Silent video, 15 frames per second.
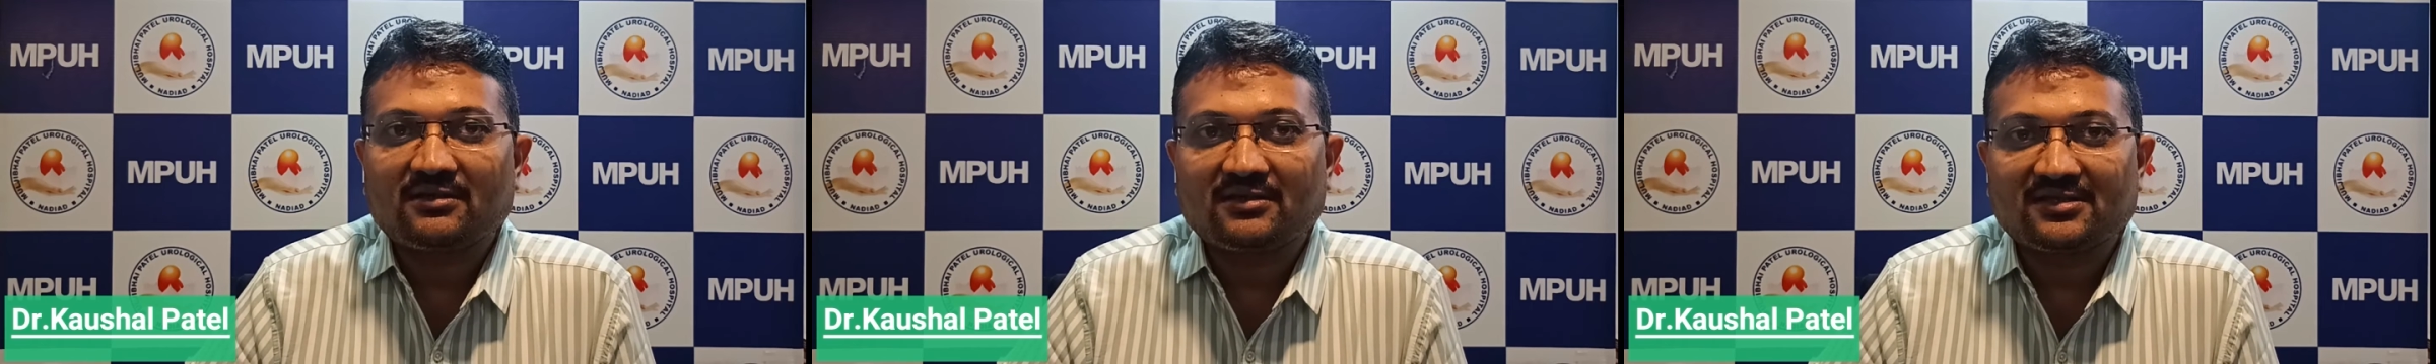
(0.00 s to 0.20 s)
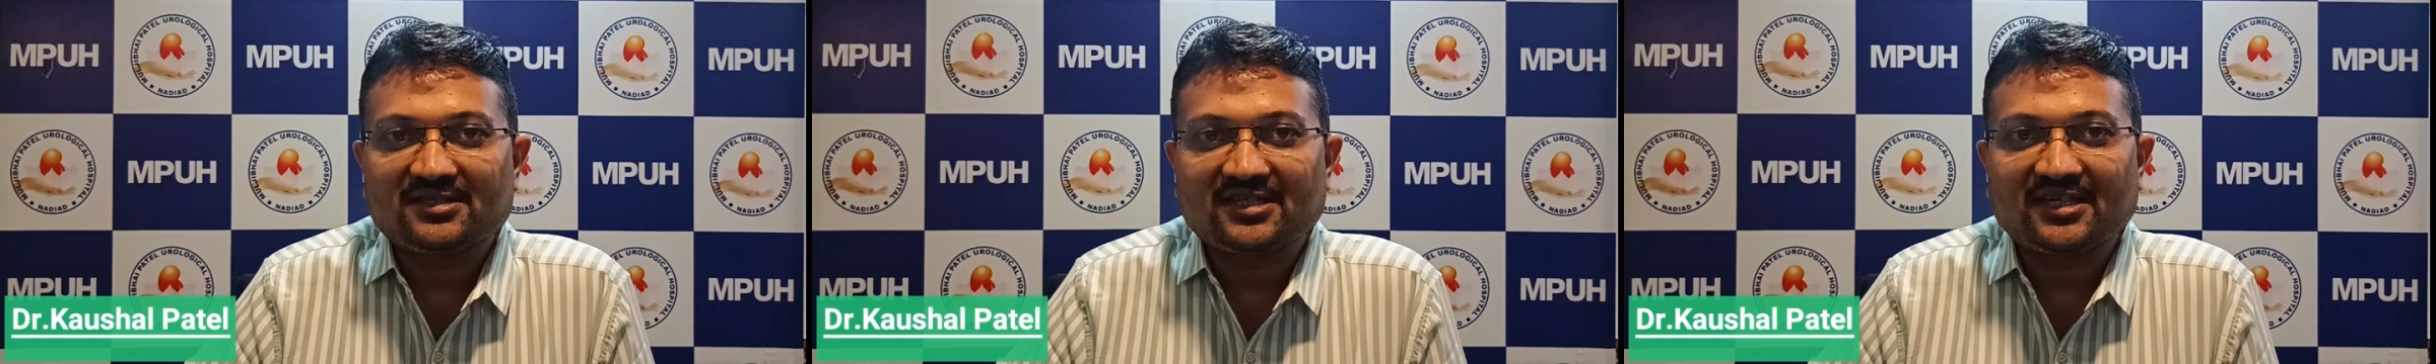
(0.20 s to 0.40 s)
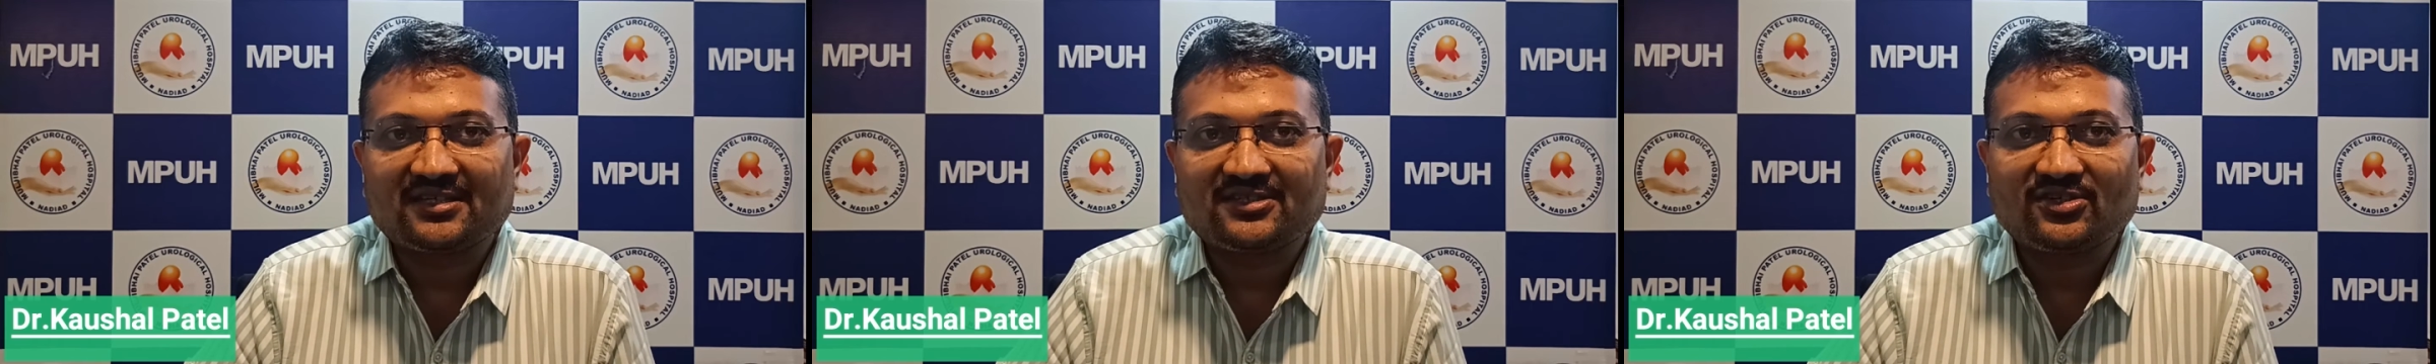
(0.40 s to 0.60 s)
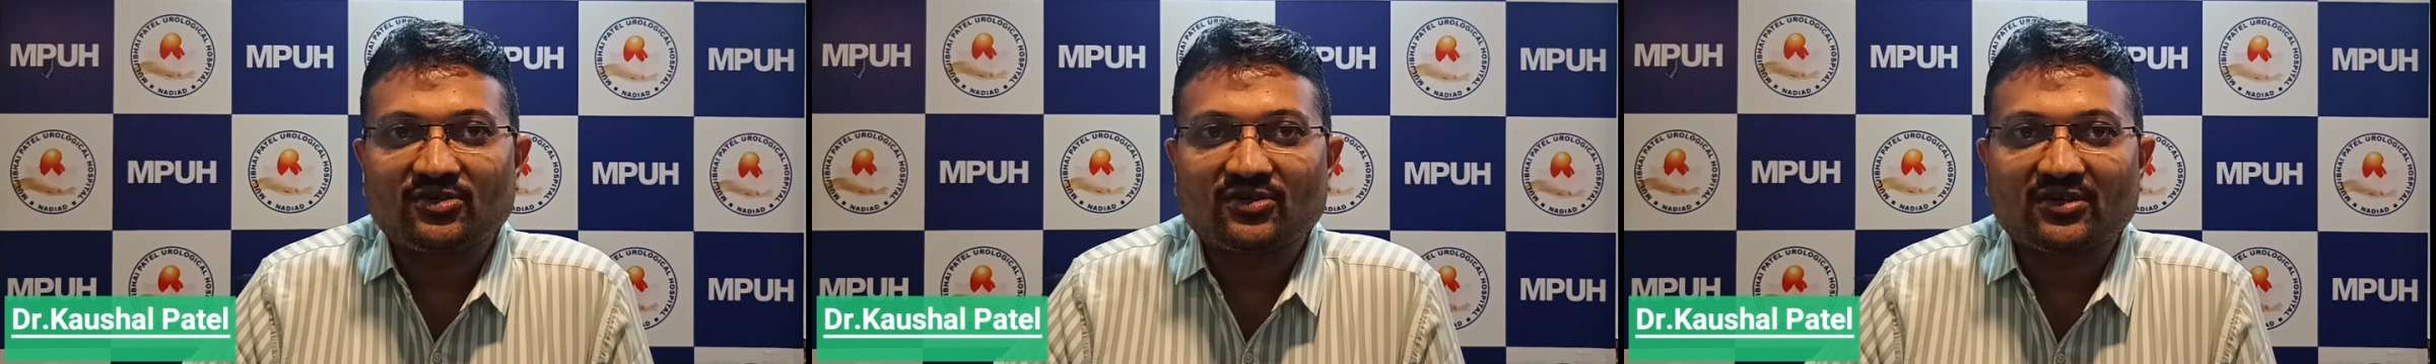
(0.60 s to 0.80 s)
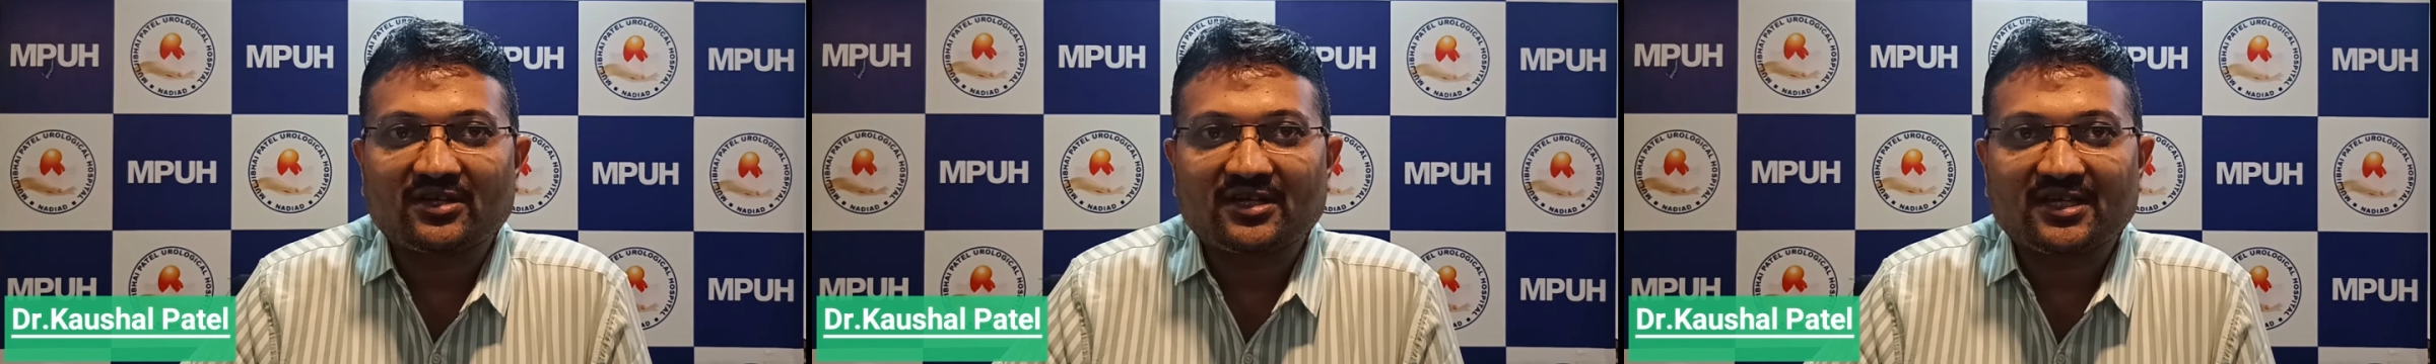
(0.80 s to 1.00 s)
the JNJ
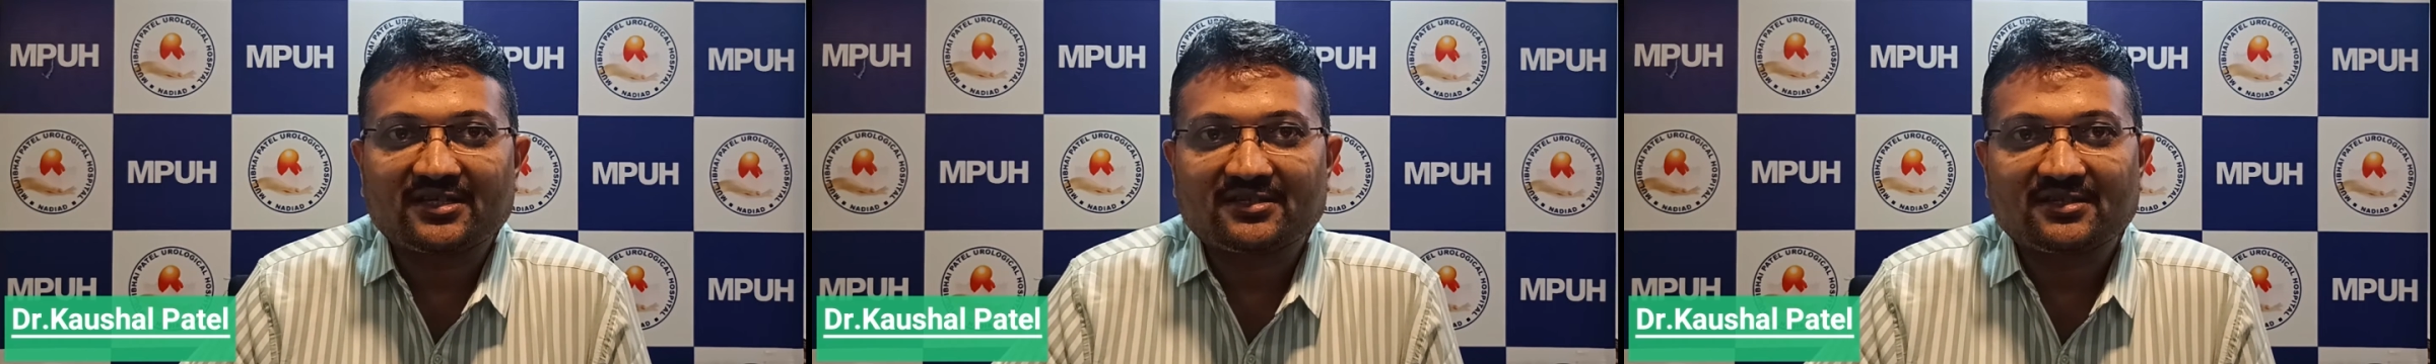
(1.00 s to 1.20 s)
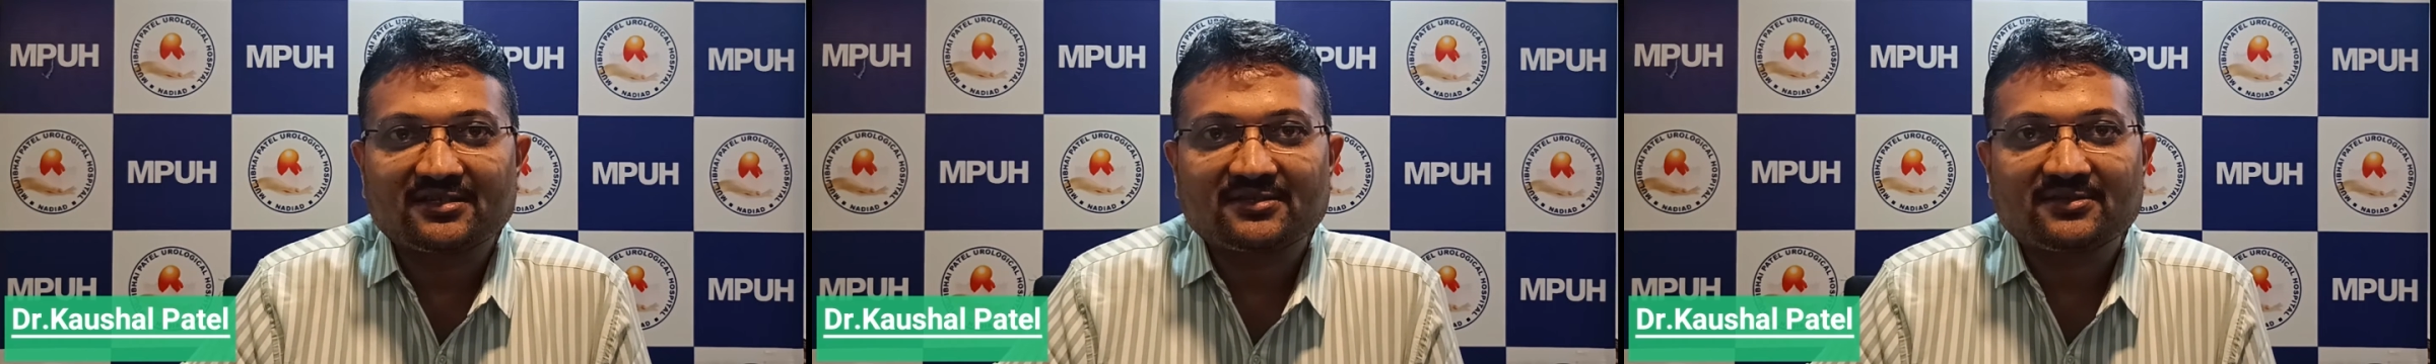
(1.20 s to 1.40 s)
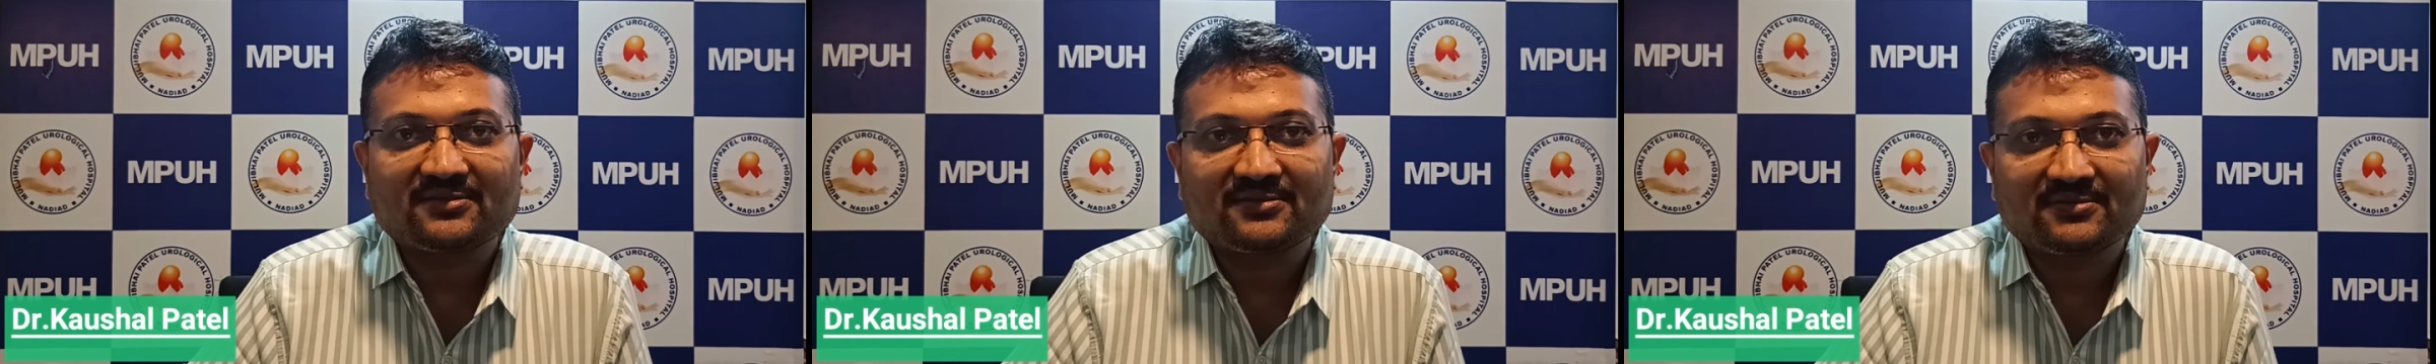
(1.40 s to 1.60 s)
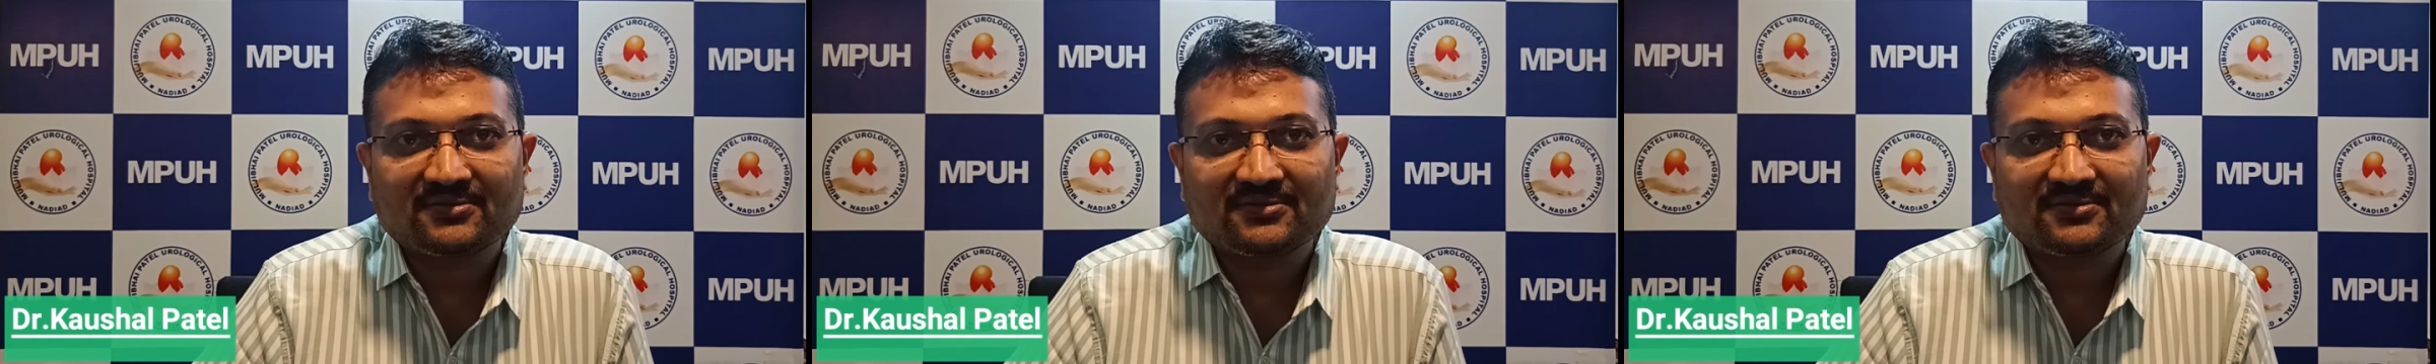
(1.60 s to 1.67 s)
organizes